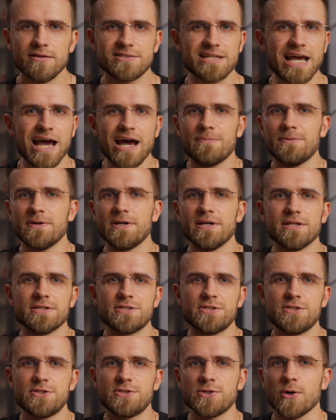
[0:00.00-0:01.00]
This app
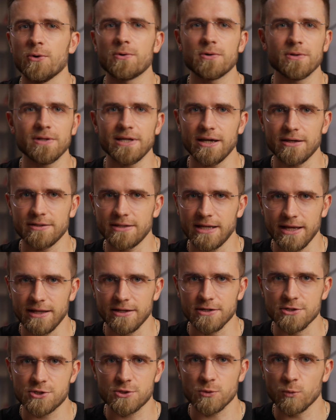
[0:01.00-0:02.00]
is totally
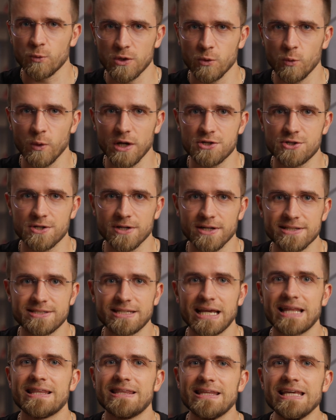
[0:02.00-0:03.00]
unhinged with
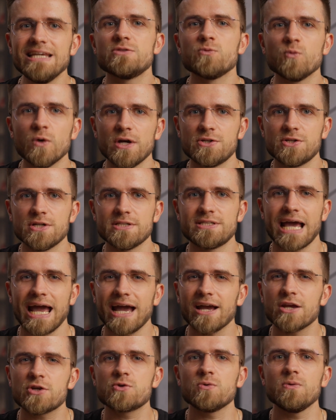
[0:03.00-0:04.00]
widgets and these widgets
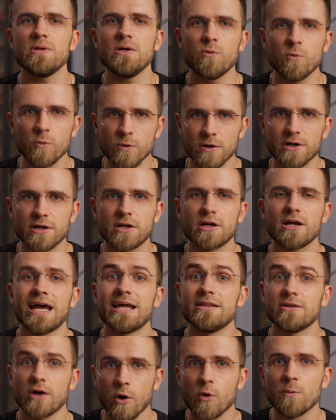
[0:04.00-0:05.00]
actually work
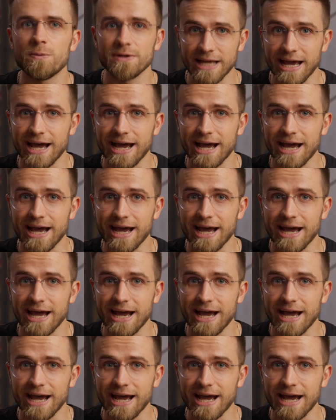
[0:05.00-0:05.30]
and open